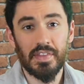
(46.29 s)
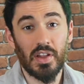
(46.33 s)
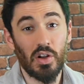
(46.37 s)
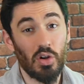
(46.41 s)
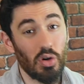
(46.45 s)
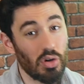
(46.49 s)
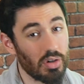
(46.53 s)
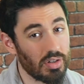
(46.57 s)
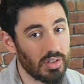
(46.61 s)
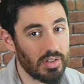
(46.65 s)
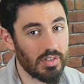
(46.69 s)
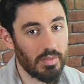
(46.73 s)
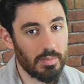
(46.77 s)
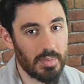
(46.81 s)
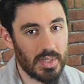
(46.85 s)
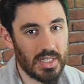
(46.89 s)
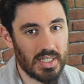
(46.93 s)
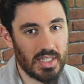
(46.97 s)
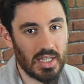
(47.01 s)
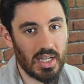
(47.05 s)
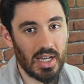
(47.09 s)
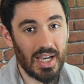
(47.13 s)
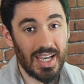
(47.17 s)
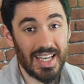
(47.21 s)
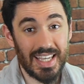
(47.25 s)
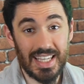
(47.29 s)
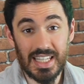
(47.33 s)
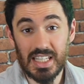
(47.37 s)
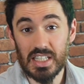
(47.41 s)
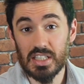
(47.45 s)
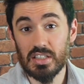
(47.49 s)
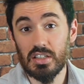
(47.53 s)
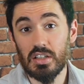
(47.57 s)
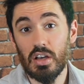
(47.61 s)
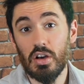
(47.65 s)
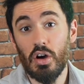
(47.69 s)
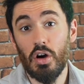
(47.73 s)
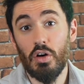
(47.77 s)
The non-lucrative visa
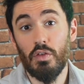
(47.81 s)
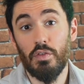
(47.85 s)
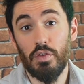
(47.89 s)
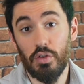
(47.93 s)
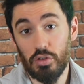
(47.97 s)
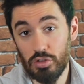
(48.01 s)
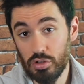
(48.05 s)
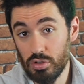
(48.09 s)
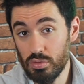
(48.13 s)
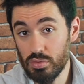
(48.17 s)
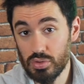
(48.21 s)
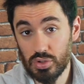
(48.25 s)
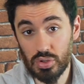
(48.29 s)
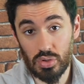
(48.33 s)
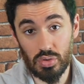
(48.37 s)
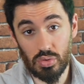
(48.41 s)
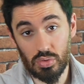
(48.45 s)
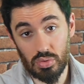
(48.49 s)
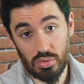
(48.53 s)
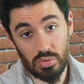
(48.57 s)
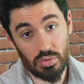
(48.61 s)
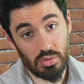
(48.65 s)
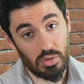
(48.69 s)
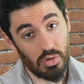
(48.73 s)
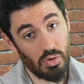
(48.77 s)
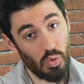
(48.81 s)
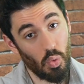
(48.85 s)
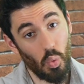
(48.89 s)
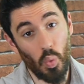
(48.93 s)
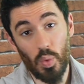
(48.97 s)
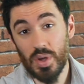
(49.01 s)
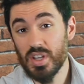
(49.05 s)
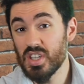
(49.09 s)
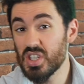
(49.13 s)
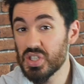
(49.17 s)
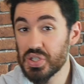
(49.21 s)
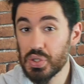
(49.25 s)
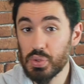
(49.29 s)
is for those who
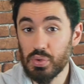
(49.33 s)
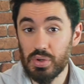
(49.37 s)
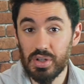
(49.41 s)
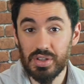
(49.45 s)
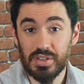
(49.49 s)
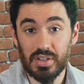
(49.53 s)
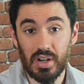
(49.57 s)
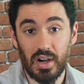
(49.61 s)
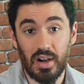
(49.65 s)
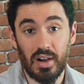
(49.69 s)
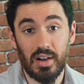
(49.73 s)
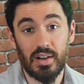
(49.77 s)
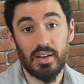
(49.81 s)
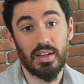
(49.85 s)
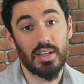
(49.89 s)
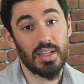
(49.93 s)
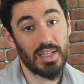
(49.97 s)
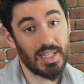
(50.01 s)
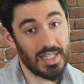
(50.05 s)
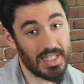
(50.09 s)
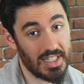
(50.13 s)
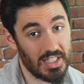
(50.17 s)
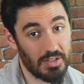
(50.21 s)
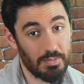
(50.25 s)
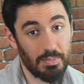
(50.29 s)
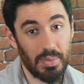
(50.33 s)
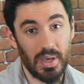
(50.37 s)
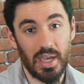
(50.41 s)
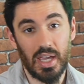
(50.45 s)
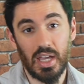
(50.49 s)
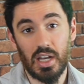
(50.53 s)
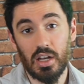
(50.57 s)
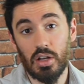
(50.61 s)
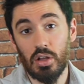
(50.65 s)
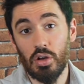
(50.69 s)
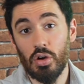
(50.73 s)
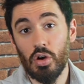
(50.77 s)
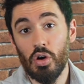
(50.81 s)
wish to retire in
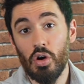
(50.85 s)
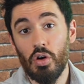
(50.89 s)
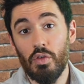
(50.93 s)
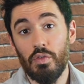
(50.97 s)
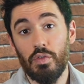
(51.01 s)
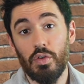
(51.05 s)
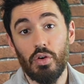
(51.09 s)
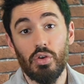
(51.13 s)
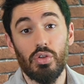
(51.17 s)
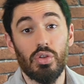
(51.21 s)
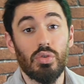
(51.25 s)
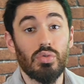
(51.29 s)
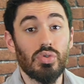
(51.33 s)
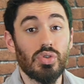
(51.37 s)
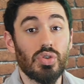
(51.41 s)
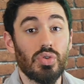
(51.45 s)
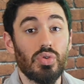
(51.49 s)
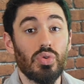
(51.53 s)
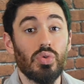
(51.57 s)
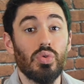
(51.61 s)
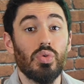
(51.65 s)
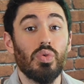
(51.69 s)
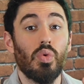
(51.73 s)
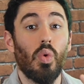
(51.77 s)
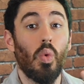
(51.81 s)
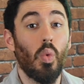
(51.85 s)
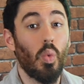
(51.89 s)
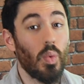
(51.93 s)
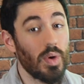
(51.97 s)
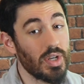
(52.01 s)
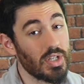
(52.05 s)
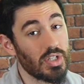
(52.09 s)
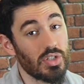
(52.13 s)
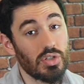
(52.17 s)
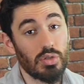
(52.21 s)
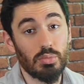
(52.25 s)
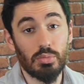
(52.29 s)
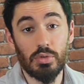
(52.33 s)
Spain, for those who
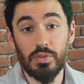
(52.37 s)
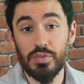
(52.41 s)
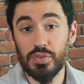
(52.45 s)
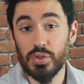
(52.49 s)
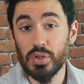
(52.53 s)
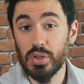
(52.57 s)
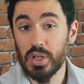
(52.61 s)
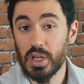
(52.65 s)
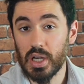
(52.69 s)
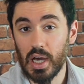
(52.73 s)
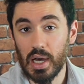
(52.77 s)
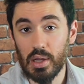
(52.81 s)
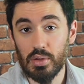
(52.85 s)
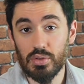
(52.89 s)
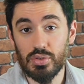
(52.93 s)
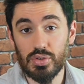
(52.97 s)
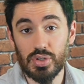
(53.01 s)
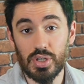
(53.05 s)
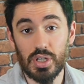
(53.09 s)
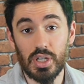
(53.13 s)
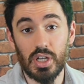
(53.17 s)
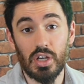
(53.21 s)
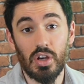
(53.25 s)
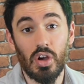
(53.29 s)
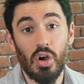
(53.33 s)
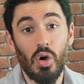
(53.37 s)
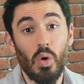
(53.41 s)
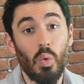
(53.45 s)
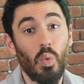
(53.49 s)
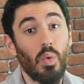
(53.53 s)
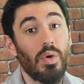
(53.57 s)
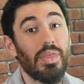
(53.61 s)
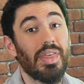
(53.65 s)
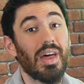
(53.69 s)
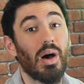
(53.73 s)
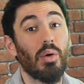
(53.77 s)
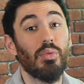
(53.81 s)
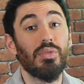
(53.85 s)
wish to move to the country
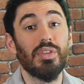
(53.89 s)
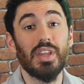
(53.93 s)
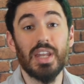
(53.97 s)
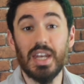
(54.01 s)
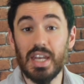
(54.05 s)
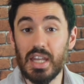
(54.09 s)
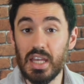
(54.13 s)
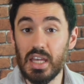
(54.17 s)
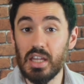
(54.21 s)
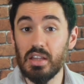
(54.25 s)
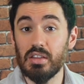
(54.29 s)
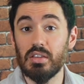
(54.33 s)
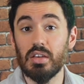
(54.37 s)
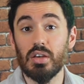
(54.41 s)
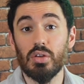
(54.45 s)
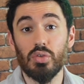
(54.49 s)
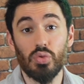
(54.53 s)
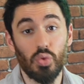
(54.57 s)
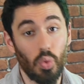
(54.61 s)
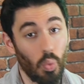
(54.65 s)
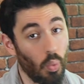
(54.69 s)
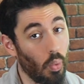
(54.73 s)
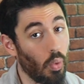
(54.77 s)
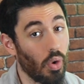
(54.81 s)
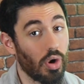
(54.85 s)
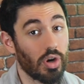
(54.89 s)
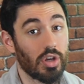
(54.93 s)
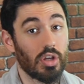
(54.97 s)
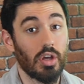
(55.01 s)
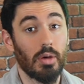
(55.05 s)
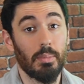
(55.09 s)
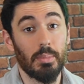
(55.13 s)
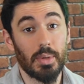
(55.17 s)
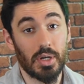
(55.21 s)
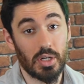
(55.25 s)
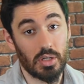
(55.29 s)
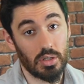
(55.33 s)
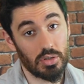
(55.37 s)
without the need to work,
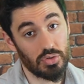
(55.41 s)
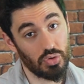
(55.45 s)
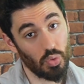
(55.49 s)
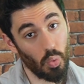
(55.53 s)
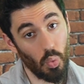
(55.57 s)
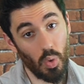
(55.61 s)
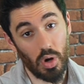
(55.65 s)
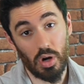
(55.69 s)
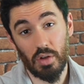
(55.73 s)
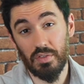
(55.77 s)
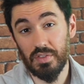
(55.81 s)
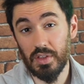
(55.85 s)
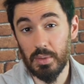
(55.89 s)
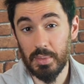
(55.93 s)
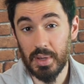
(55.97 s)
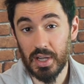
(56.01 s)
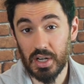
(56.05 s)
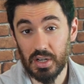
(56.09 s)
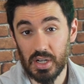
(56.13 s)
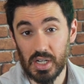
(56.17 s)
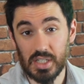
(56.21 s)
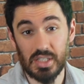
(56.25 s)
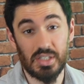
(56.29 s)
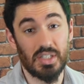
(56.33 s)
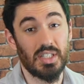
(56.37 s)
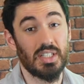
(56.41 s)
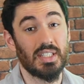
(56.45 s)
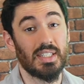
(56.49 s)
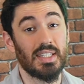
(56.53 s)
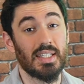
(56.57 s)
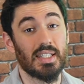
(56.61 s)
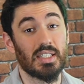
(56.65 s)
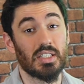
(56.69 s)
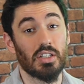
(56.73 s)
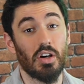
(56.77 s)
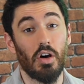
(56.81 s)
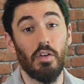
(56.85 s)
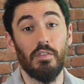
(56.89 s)
because one of the main
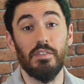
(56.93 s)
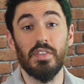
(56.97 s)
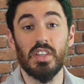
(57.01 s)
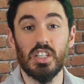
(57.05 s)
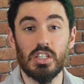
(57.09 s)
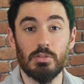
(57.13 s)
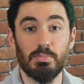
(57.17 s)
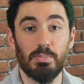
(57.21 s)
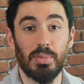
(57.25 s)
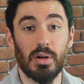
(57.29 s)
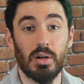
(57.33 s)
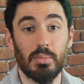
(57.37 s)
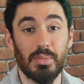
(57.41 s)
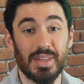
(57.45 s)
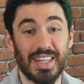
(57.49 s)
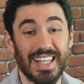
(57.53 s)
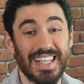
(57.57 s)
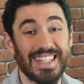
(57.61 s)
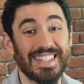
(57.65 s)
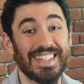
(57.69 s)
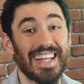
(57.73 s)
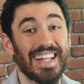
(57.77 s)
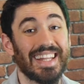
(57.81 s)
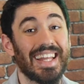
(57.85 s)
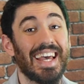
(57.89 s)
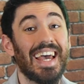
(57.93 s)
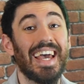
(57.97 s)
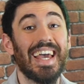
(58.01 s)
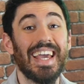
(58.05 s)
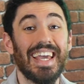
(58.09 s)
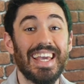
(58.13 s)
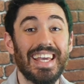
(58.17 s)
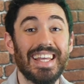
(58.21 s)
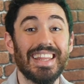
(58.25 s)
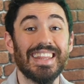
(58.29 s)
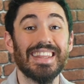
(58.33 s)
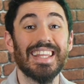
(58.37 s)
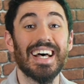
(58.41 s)
characteristics of this permit is that
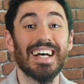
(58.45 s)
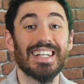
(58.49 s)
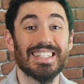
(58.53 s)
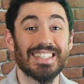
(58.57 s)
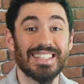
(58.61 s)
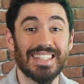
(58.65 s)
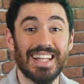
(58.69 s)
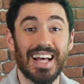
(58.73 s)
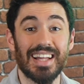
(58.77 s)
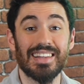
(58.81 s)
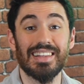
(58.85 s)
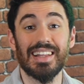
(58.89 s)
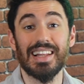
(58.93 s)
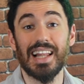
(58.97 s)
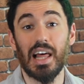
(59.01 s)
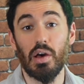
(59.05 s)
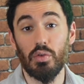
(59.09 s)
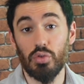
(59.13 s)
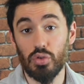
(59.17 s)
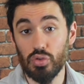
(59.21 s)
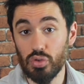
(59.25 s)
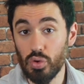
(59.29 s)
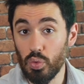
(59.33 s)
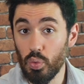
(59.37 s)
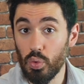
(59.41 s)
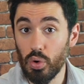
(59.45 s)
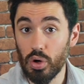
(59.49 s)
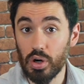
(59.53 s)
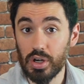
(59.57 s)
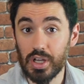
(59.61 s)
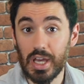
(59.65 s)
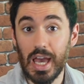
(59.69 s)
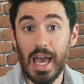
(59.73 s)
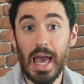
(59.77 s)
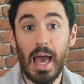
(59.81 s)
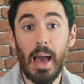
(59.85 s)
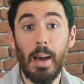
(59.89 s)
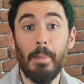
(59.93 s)
it does not allow you to
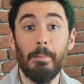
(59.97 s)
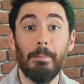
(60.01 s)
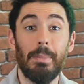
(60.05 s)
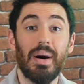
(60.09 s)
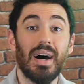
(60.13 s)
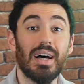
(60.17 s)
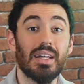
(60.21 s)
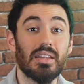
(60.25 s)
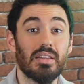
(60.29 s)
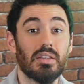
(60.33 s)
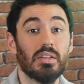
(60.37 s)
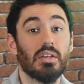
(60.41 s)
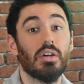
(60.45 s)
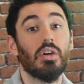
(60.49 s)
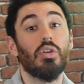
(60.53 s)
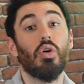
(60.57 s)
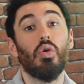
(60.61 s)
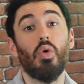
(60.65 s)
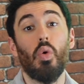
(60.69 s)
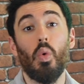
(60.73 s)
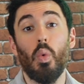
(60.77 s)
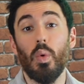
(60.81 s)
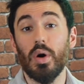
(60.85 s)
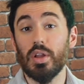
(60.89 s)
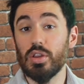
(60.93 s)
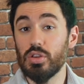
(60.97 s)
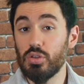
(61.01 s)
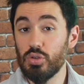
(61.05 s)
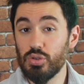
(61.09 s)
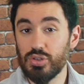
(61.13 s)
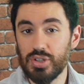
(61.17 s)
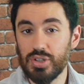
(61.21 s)
work, but who want to